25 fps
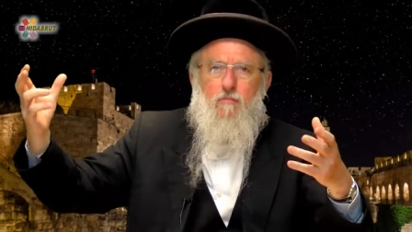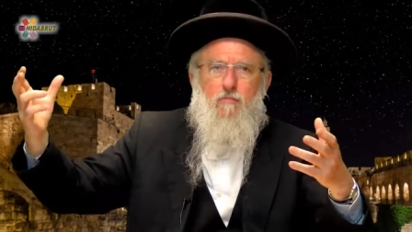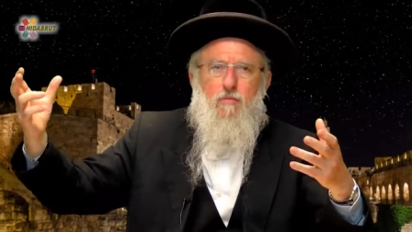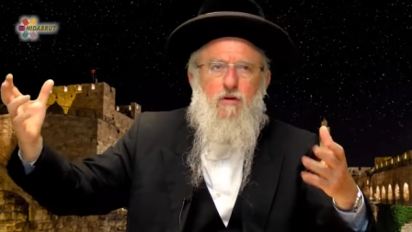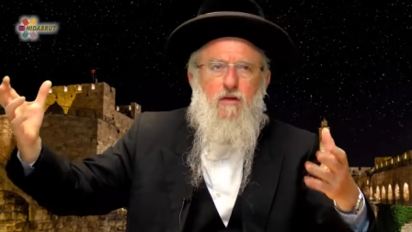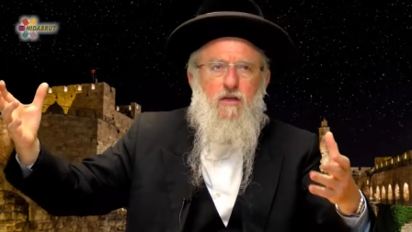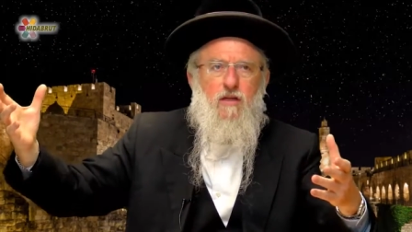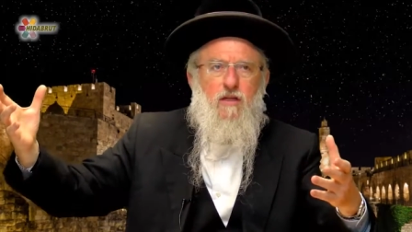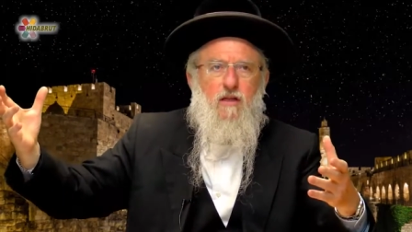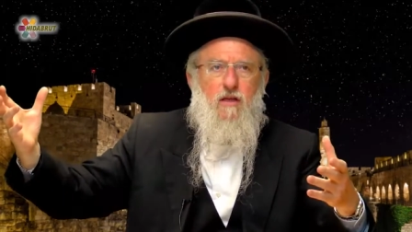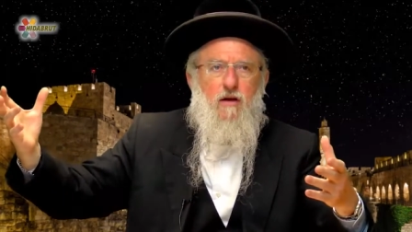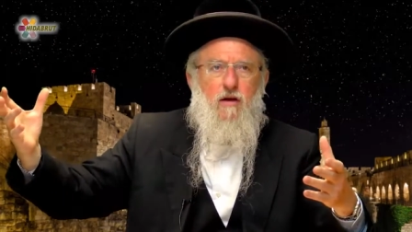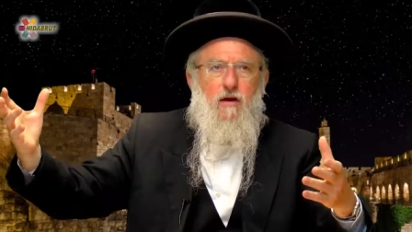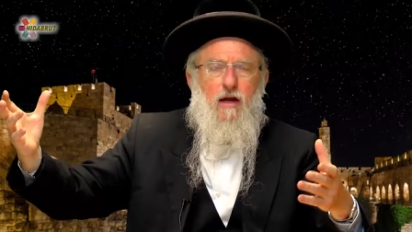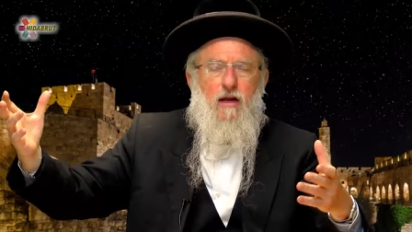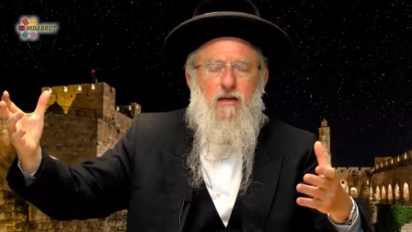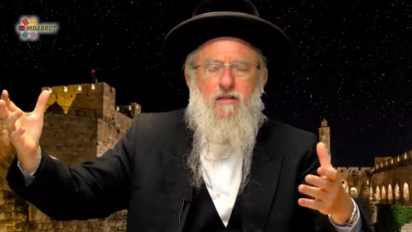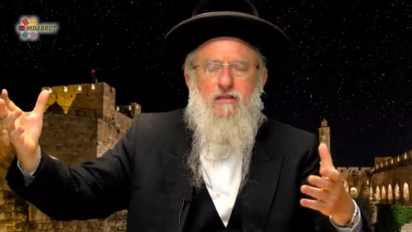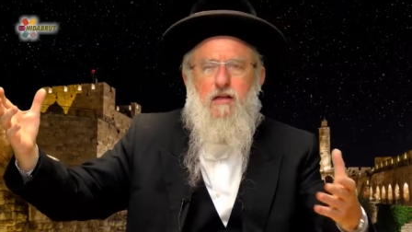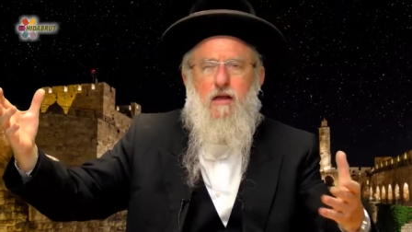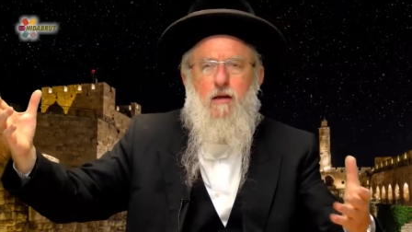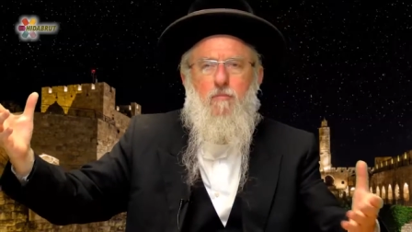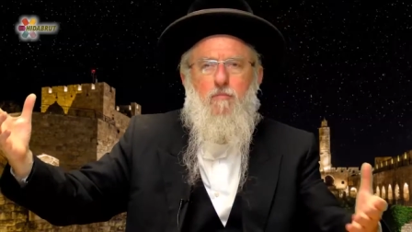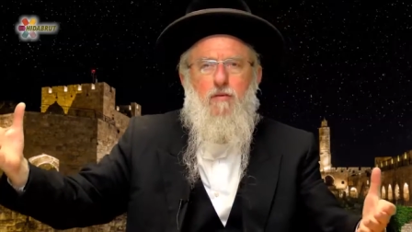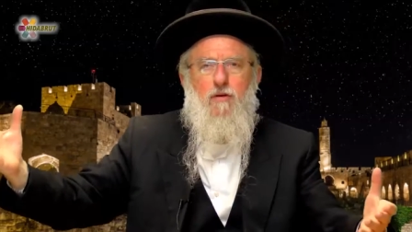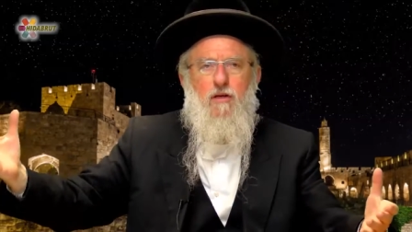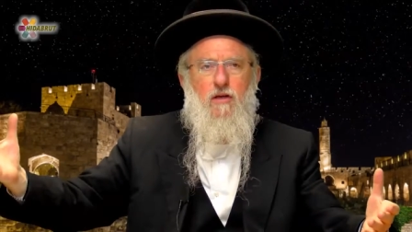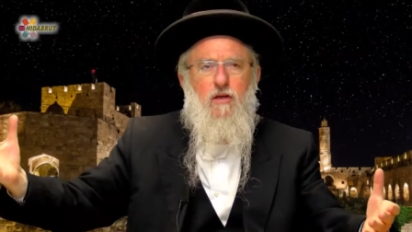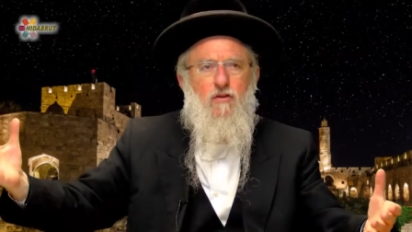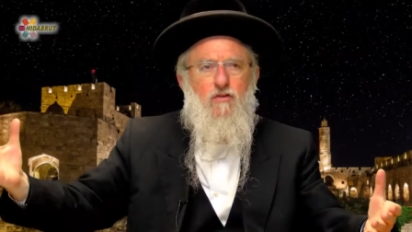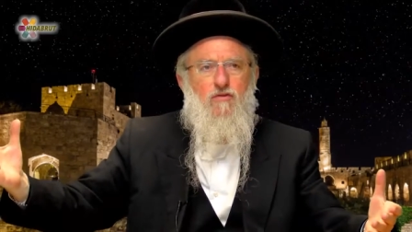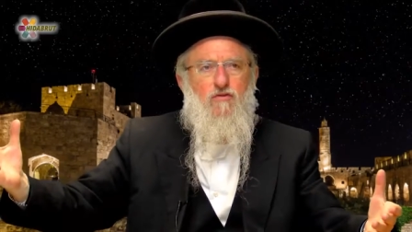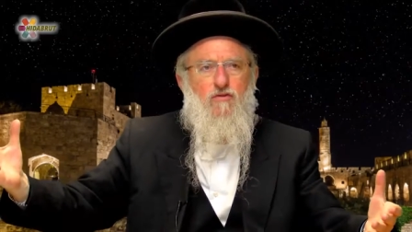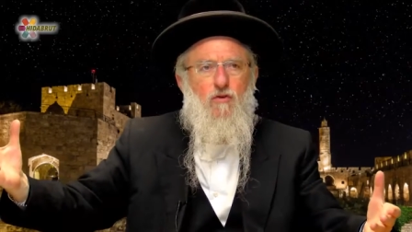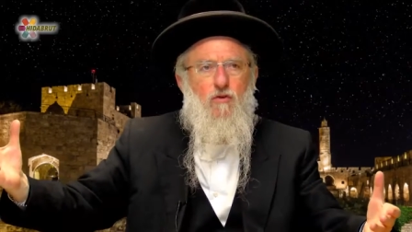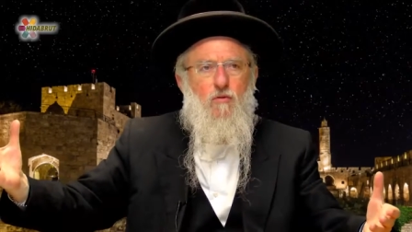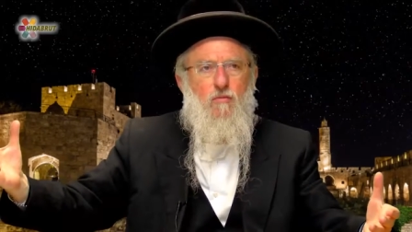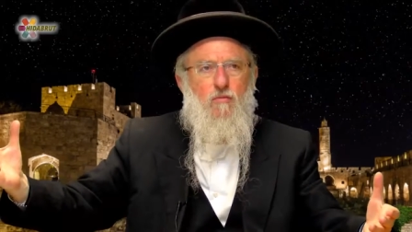burning there, and it's not being
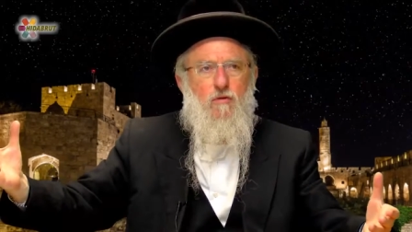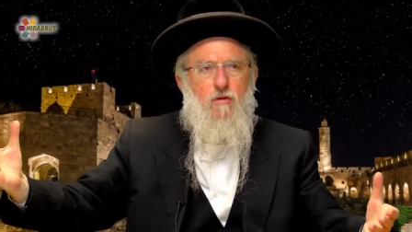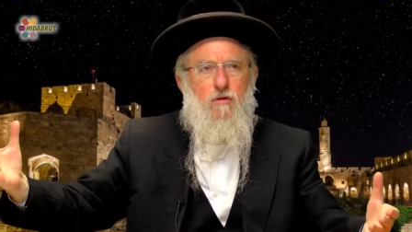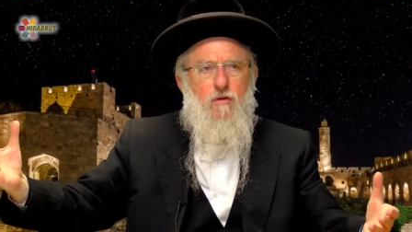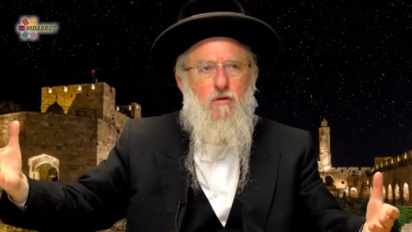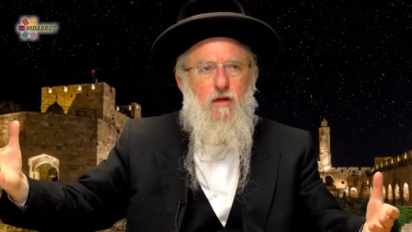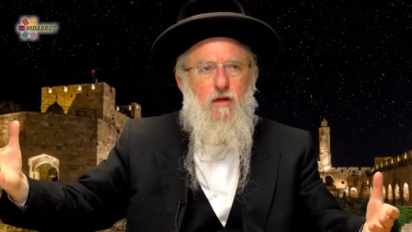consumed.